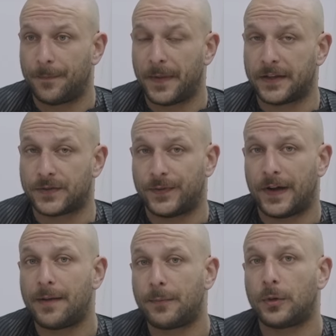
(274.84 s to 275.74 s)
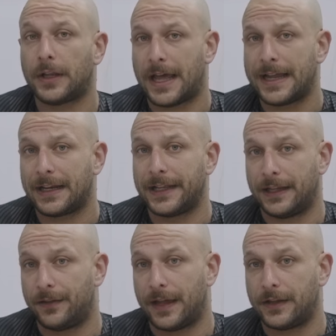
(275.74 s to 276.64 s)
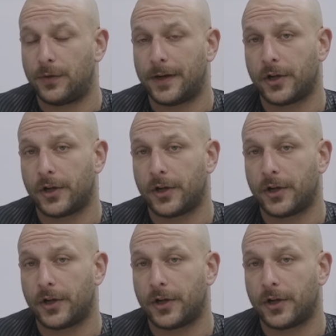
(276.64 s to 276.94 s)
It's far more likely that you are